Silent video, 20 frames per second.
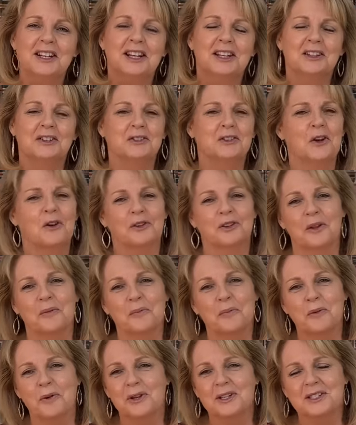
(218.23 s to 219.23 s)
little
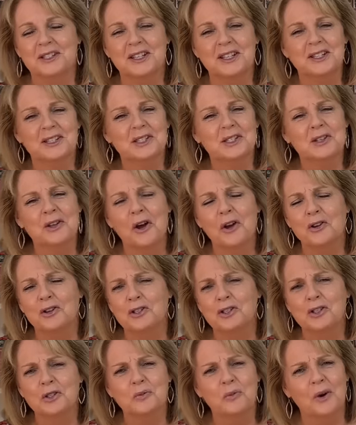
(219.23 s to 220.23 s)
toddler boys, they're
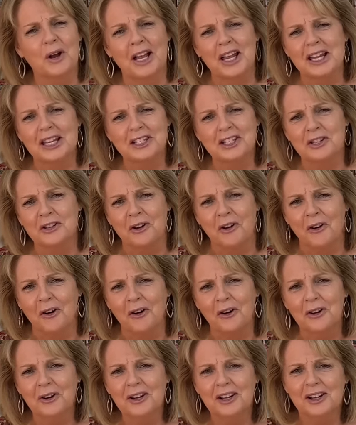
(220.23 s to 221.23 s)
so sweet, you
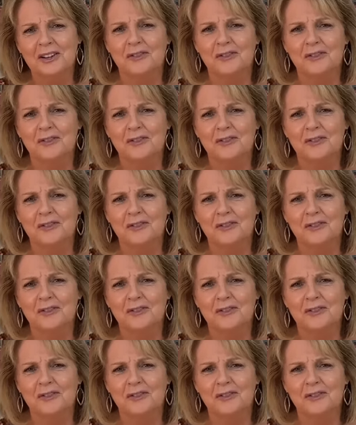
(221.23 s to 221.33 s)
know,